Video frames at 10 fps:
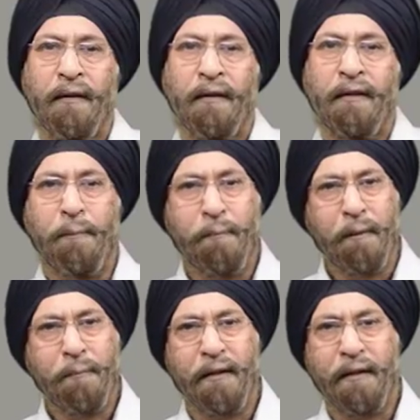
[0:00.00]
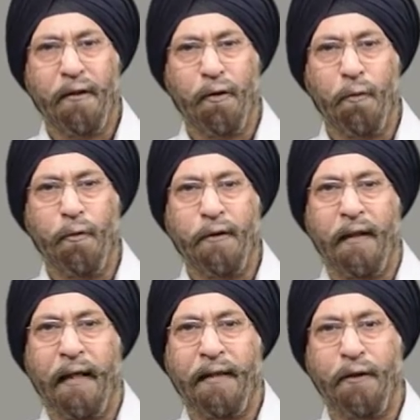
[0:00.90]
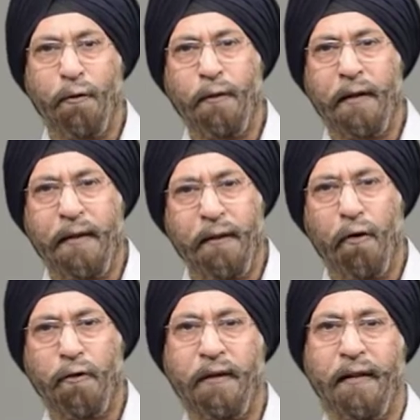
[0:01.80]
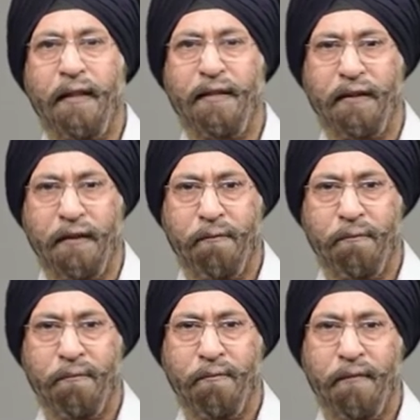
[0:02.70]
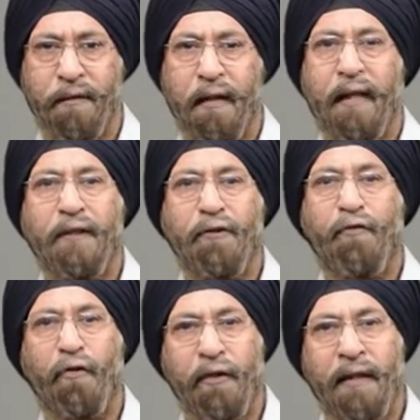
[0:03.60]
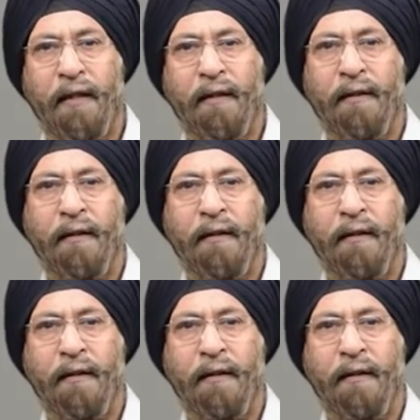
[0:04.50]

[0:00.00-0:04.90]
Symptoms include acute intoxication like euphoria,